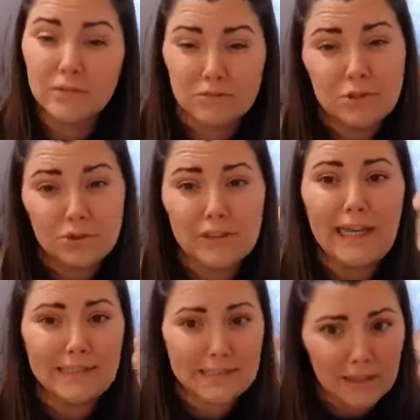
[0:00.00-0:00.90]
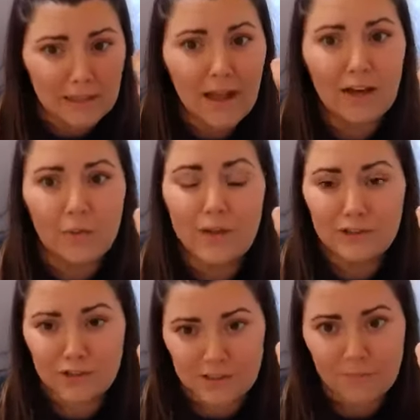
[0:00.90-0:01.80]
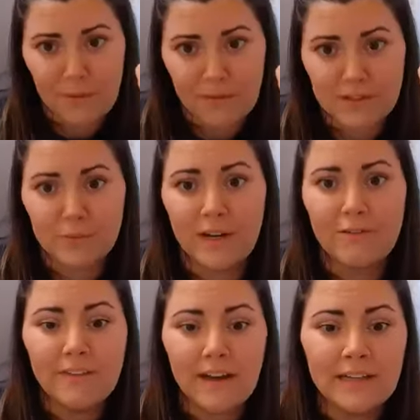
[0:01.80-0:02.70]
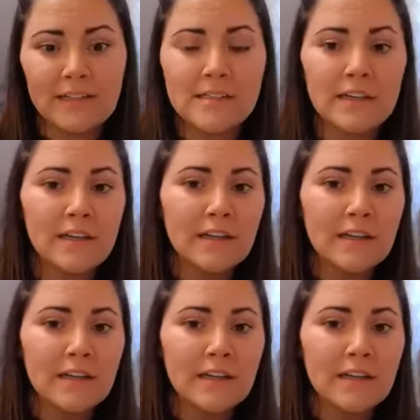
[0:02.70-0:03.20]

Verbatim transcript: usually ask a lot of questions about this when i find